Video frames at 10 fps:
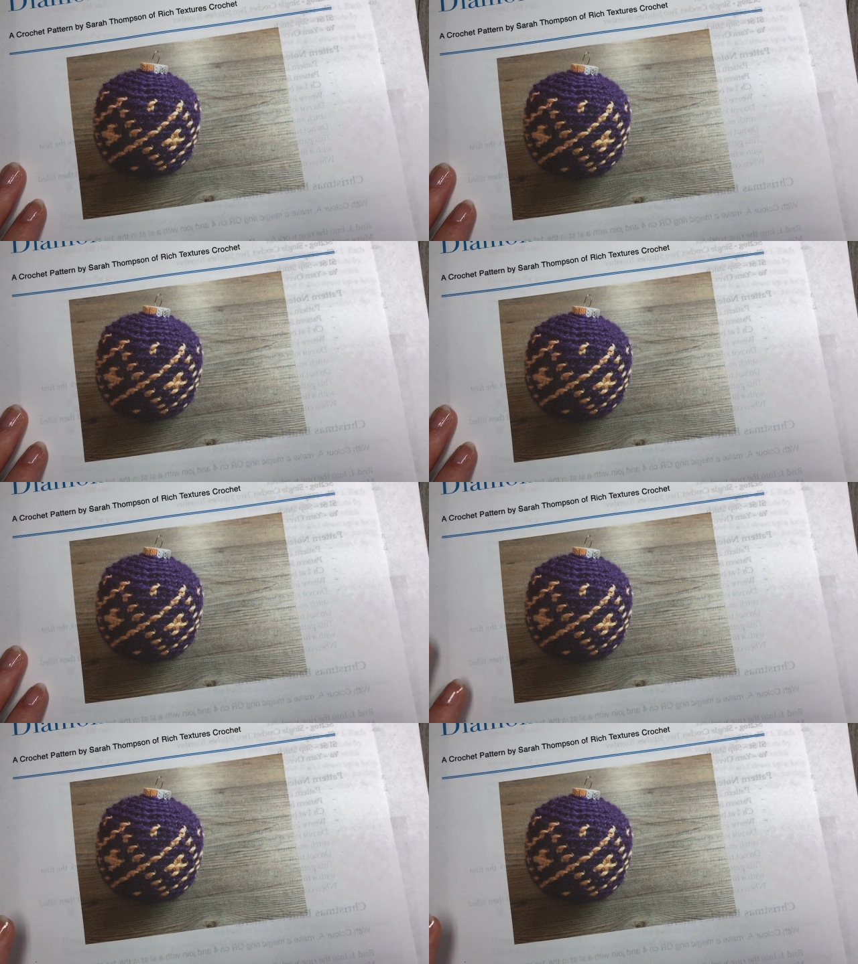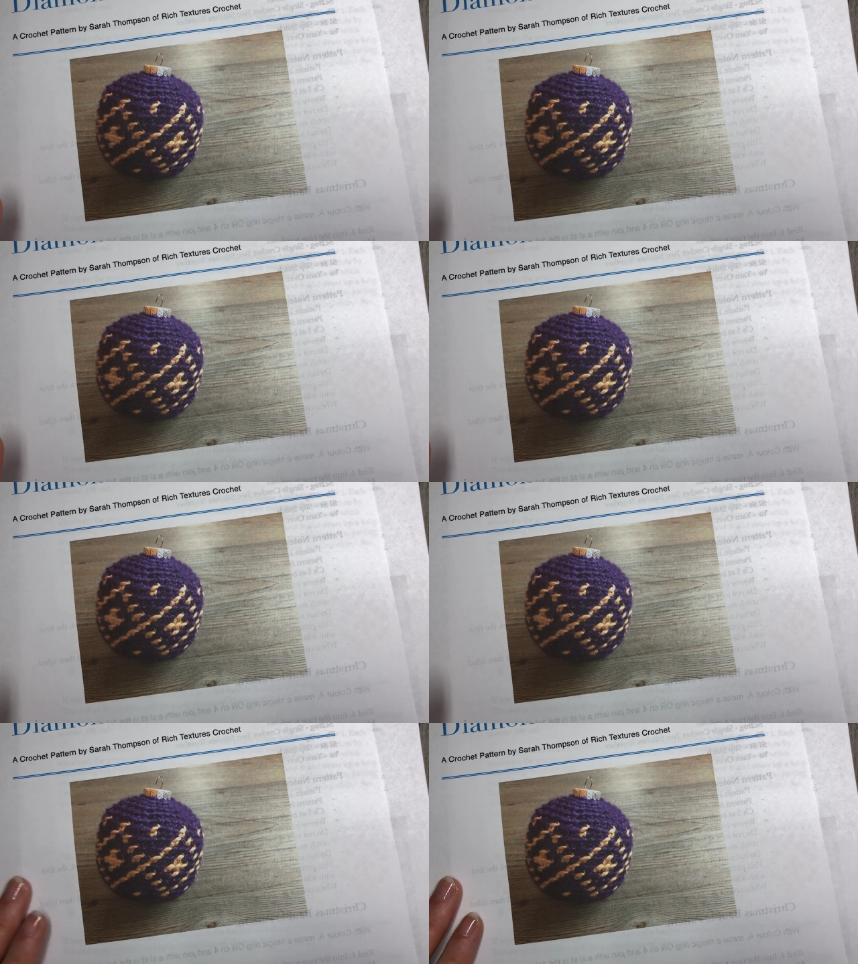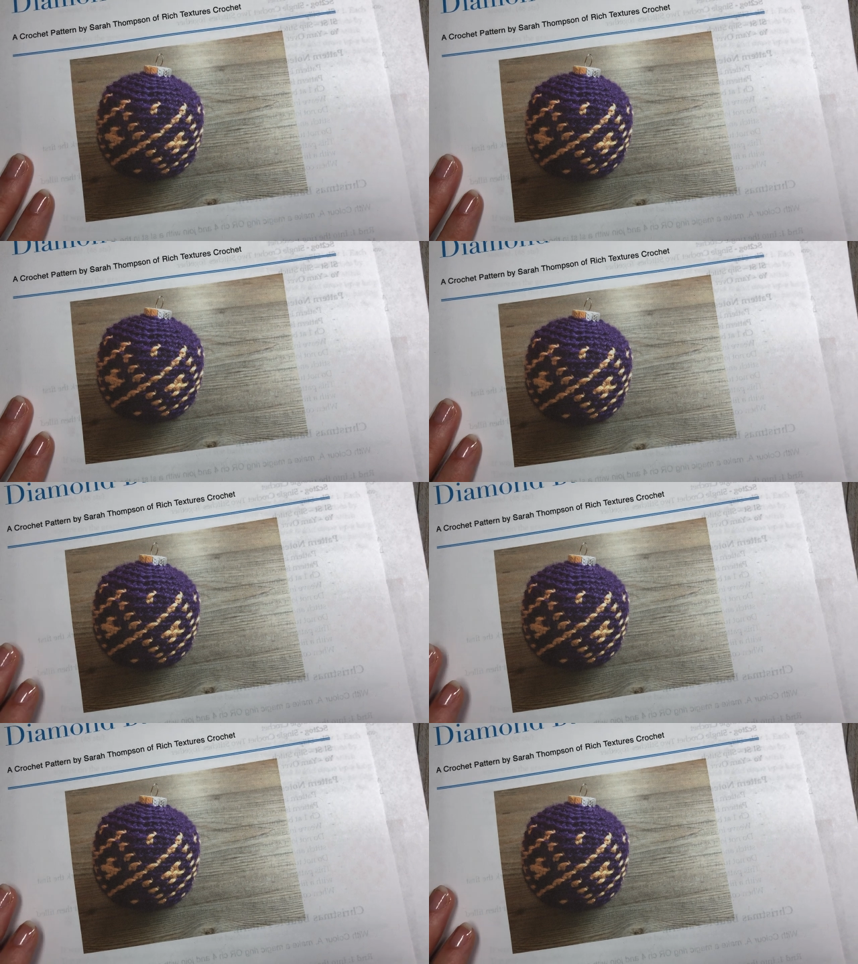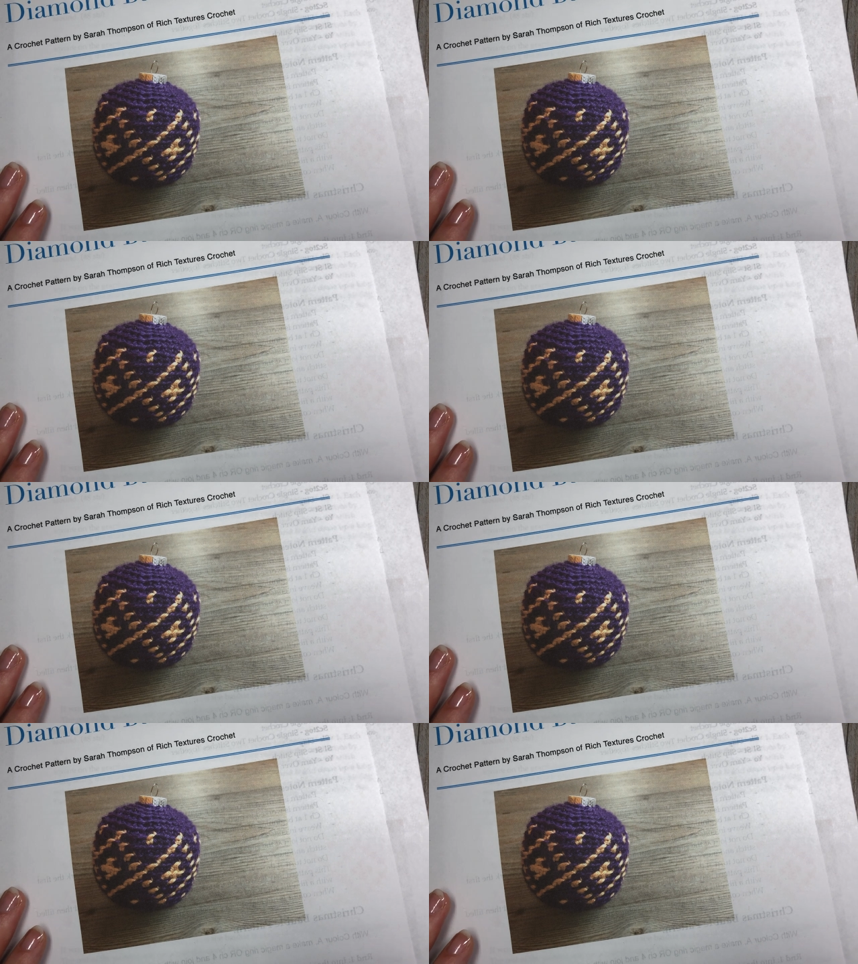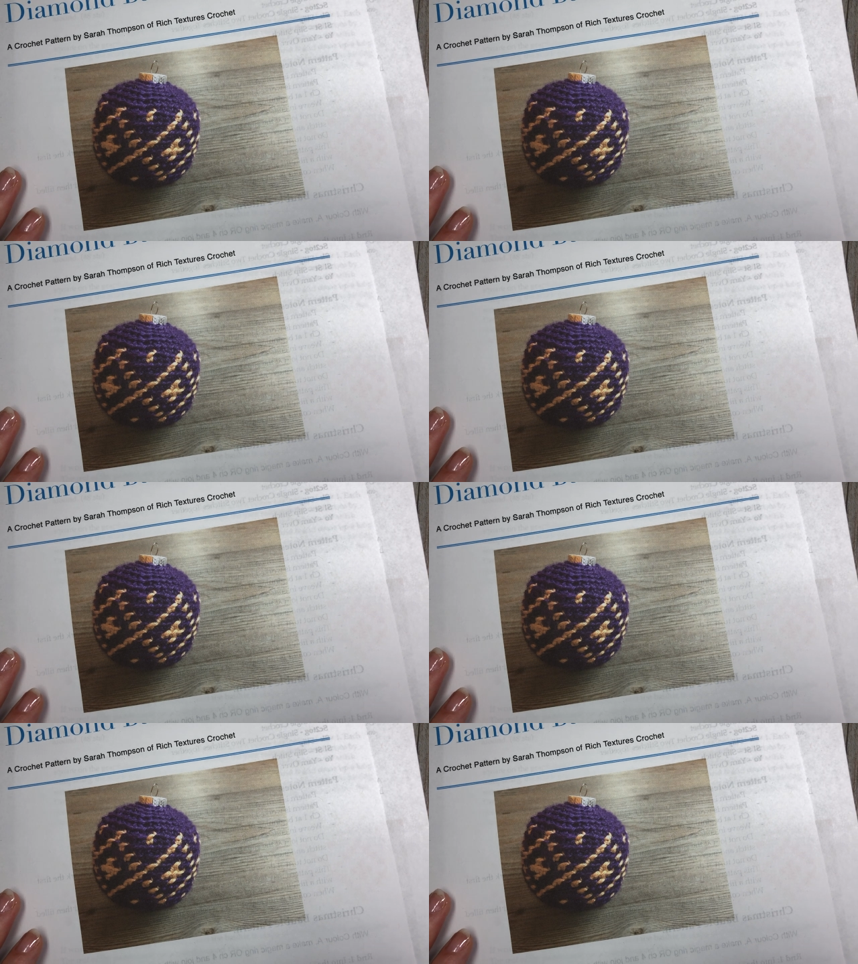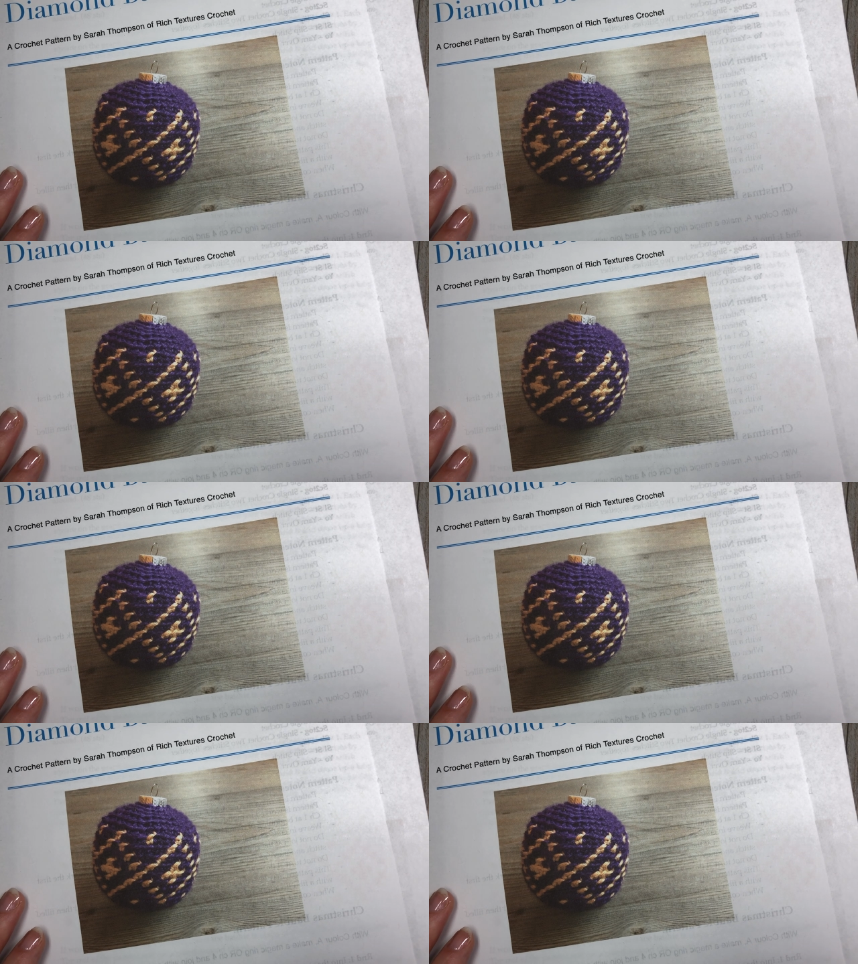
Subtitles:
No face is visible, so there are no lips to read.